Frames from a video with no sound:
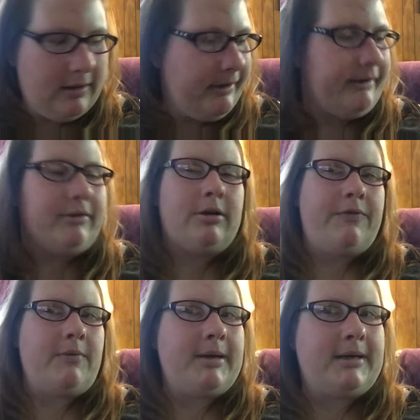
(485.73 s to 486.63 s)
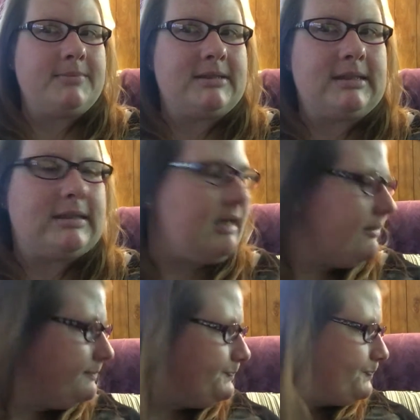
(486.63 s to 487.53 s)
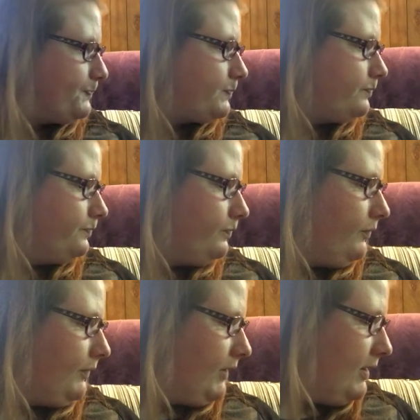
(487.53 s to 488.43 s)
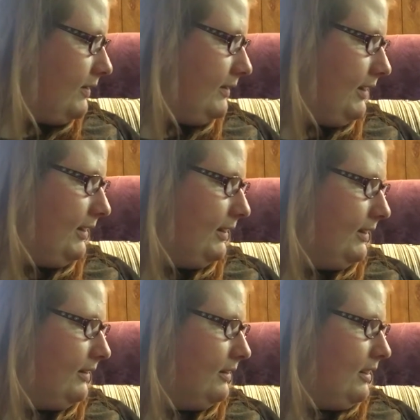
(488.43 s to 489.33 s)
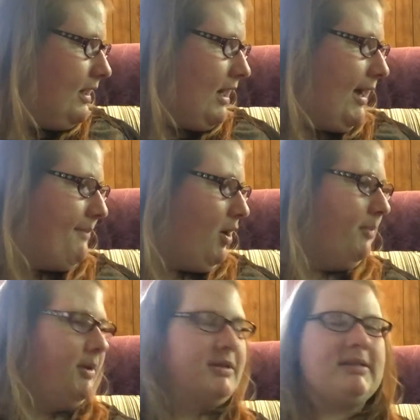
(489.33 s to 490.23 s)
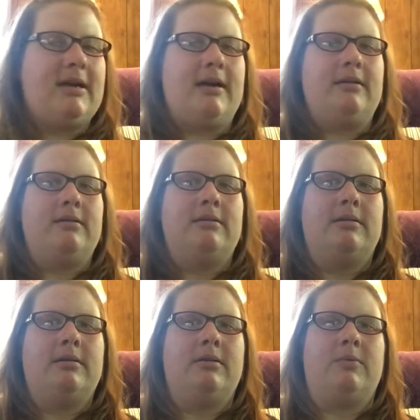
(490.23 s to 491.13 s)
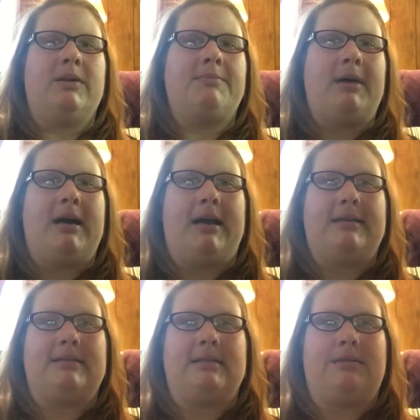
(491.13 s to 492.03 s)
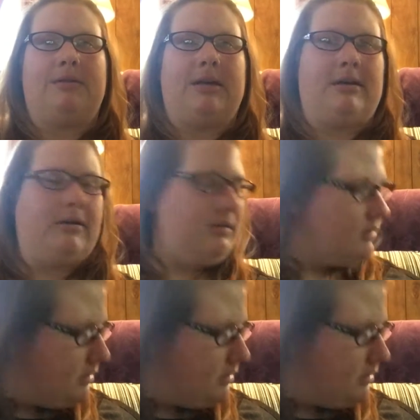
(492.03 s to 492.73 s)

I don't know if I'll make him stick to that. And then I'm almost done with my See You Later.